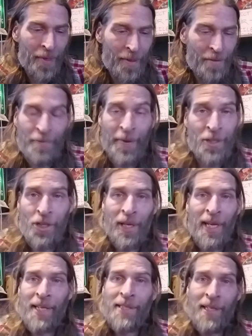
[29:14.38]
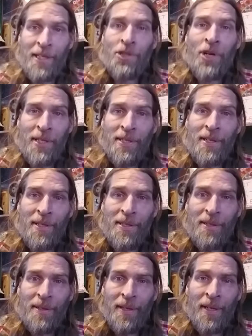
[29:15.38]
vigilante
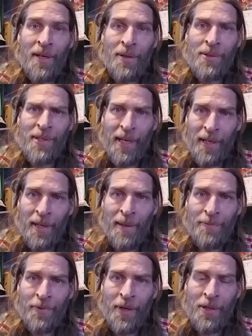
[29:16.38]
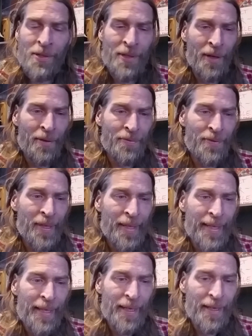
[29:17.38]
justice, you know, standing up for yourself.
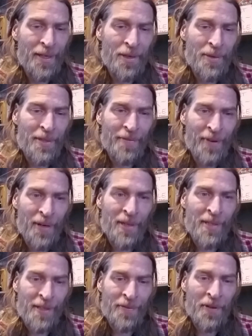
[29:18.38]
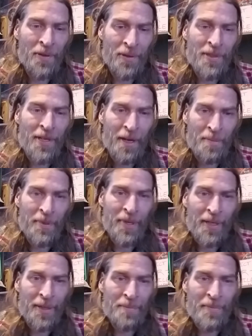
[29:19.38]
You know, it's a very difficult
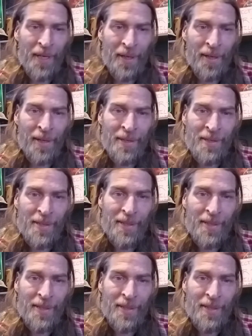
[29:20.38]
topic because